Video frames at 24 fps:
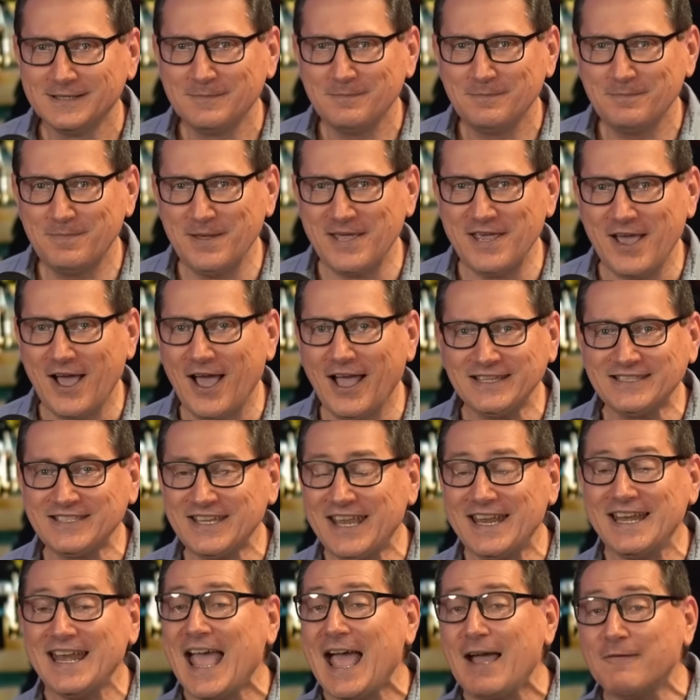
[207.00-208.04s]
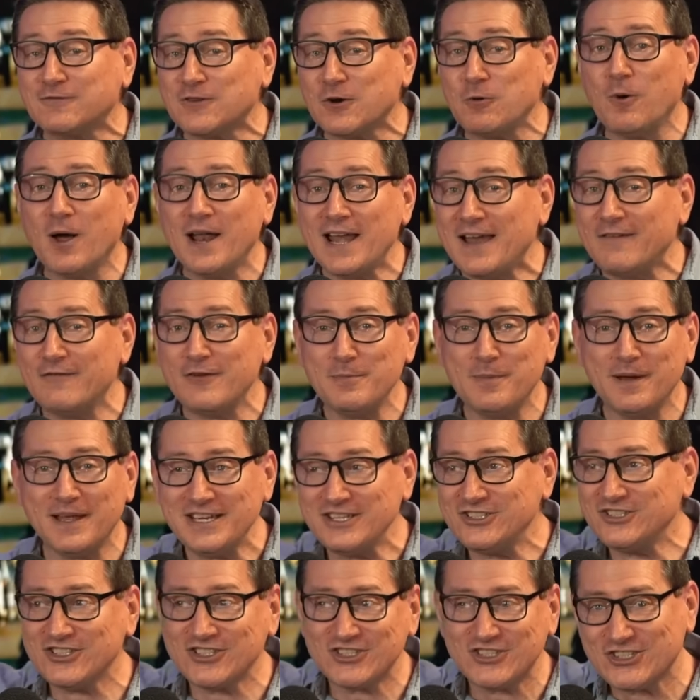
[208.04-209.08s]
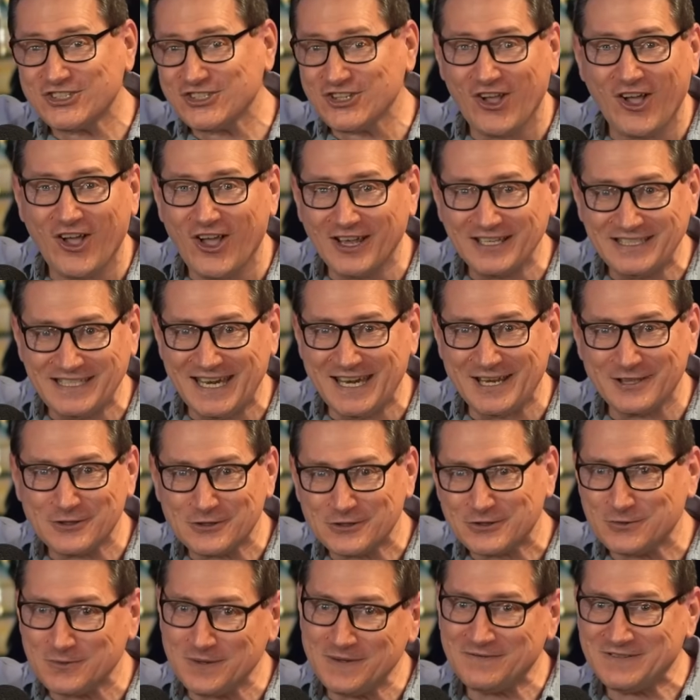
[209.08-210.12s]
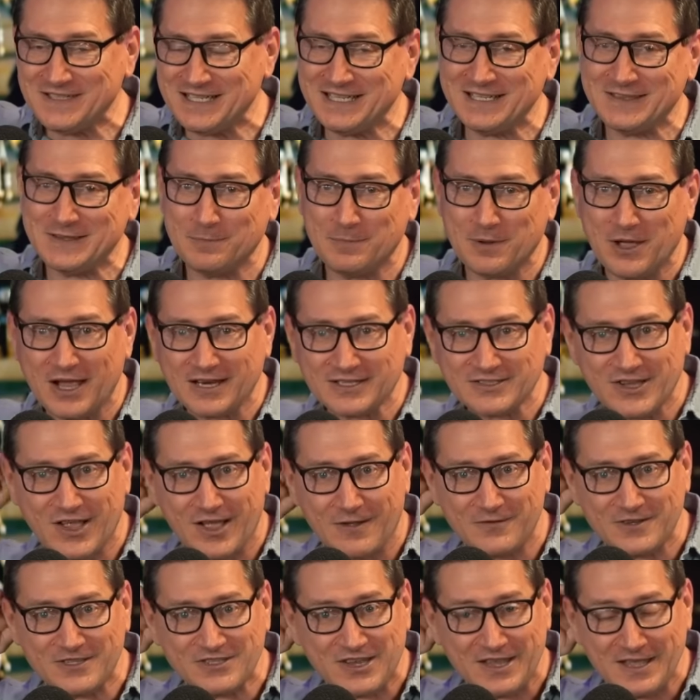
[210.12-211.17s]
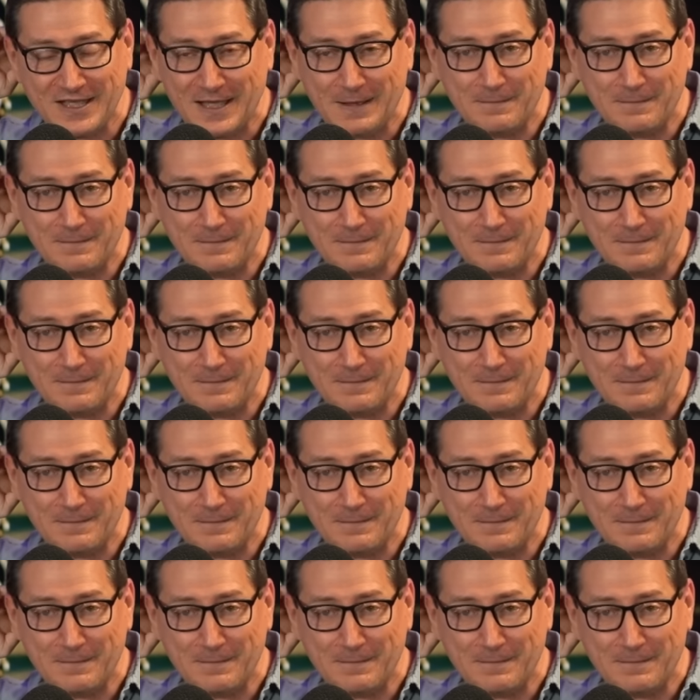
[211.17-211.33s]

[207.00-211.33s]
Beyonce. And after what everybody just saw Taylor Swift did at the box office,